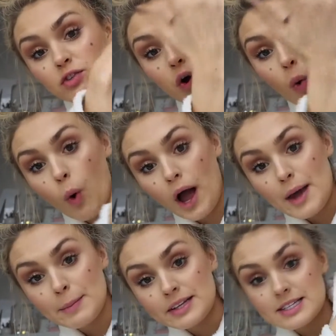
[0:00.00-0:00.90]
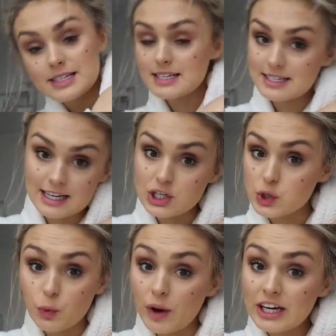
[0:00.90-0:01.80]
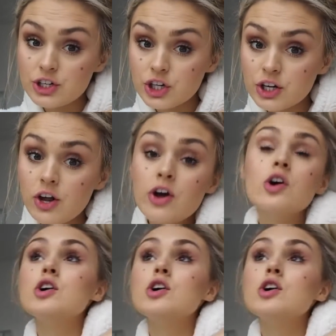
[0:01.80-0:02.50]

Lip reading: requirements situation.